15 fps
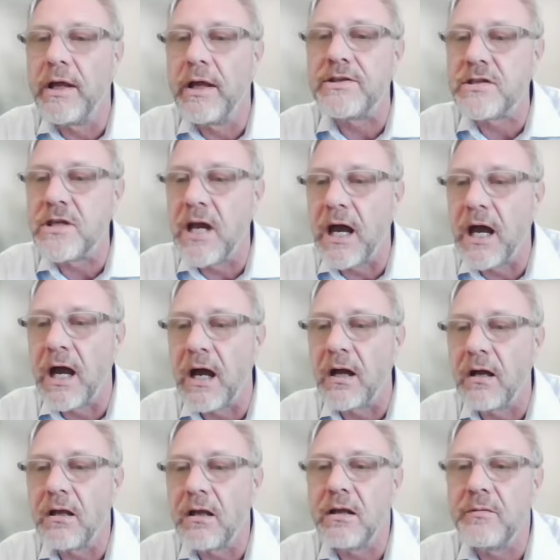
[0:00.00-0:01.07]
It's
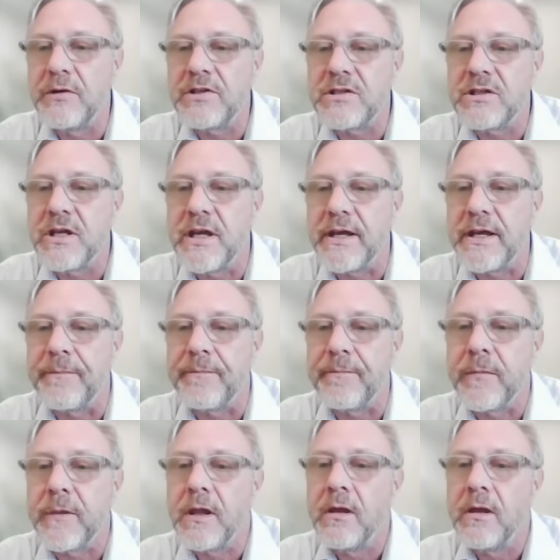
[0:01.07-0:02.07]
let me see.